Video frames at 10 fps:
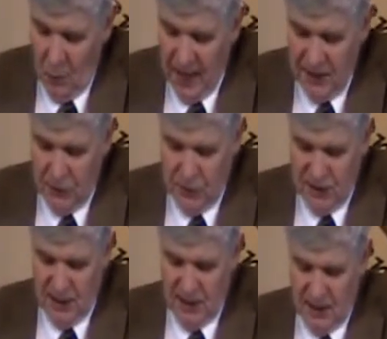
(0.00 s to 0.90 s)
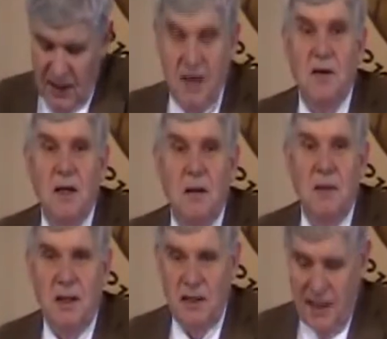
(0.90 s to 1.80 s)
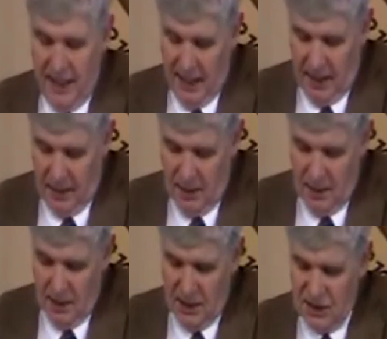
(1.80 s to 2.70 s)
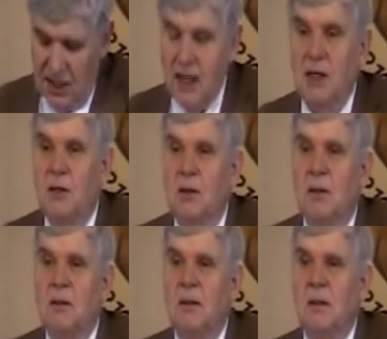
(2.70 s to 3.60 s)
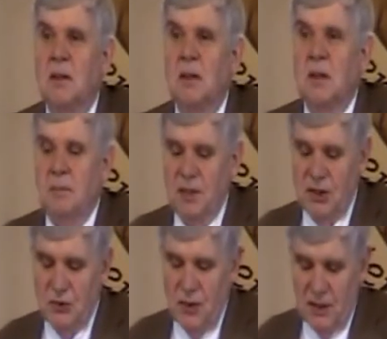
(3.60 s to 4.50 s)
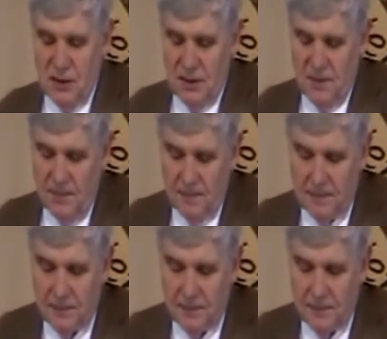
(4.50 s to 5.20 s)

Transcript: Why do you seek the living among the dead? He is not here, but is risen.